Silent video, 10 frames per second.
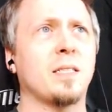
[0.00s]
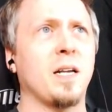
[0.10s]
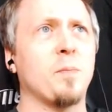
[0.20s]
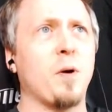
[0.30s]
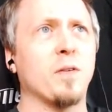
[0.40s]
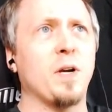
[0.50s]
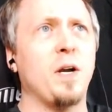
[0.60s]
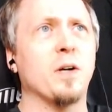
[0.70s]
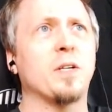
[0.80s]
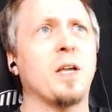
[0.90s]
setup over
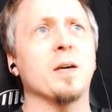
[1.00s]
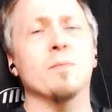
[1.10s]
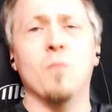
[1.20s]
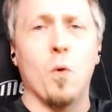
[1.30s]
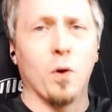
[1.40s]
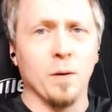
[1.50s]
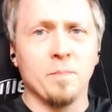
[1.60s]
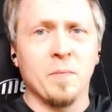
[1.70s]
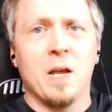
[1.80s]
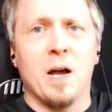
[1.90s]
here to get more,
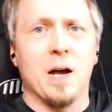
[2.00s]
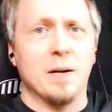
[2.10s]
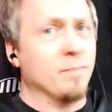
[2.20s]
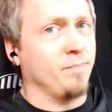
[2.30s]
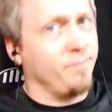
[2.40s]
uh,